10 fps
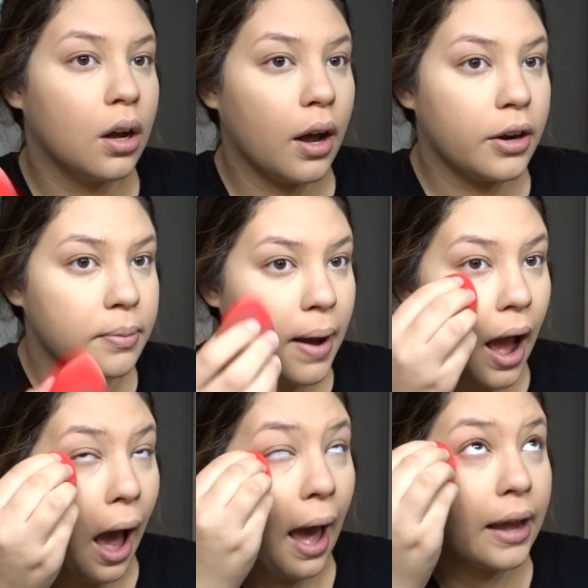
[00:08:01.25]
under my
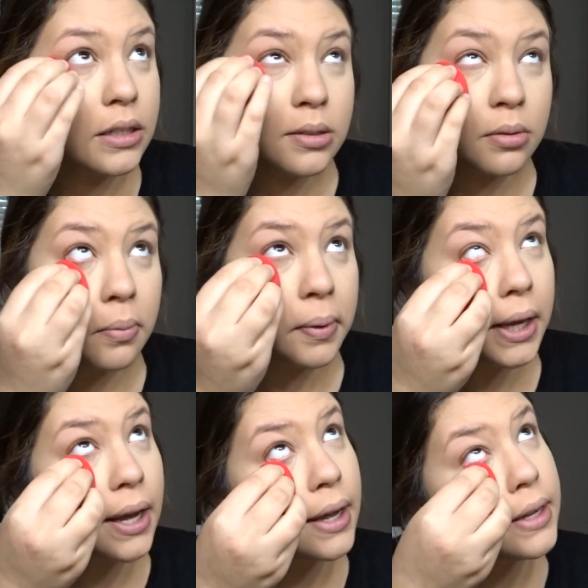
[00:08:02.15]
eyes
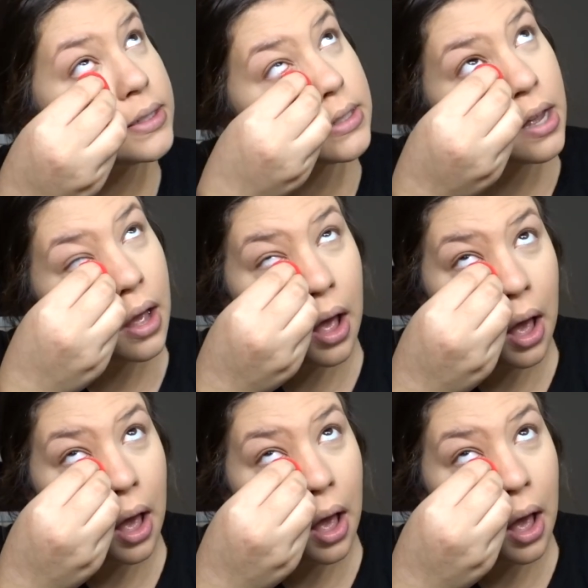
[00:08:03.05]
because